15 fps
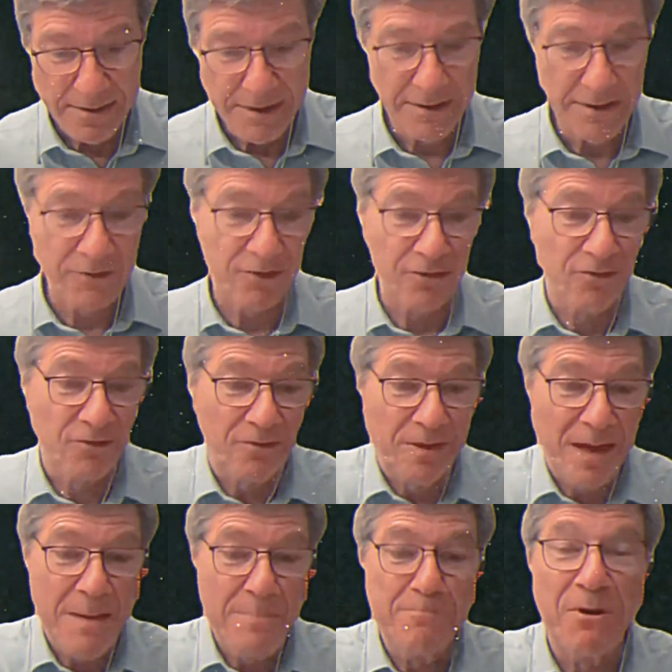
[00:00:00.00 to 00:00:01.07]
This is
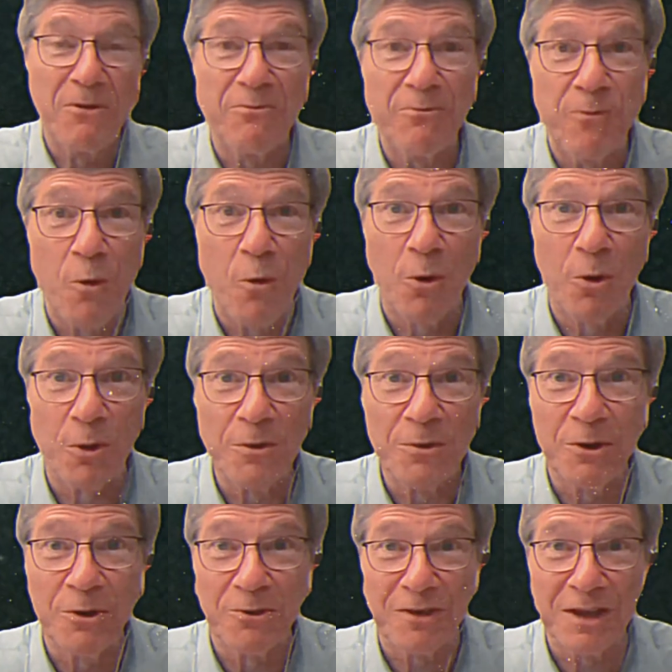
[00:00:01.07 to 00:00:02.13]
before
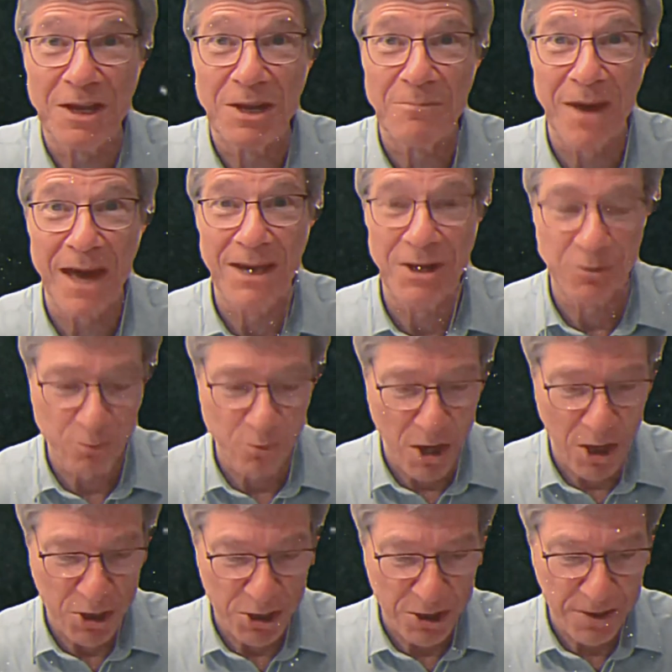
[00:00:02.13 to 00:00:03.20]
there's independent
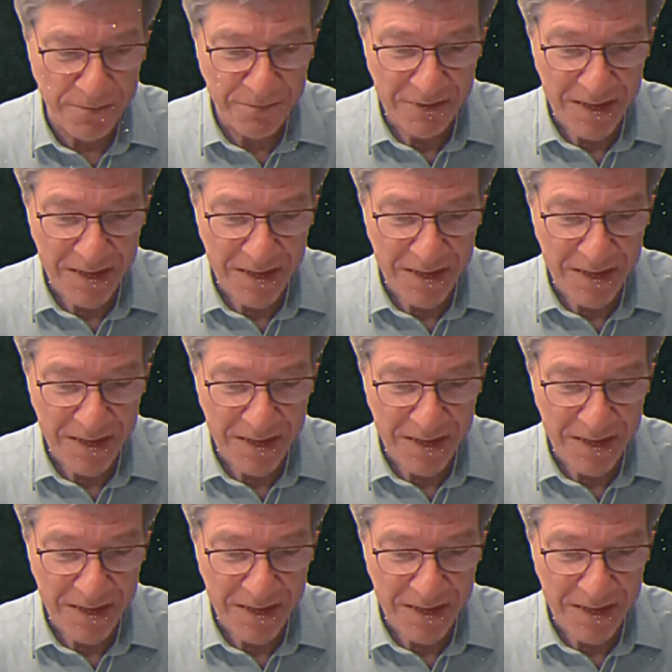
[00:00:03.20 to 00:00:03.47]
Russia.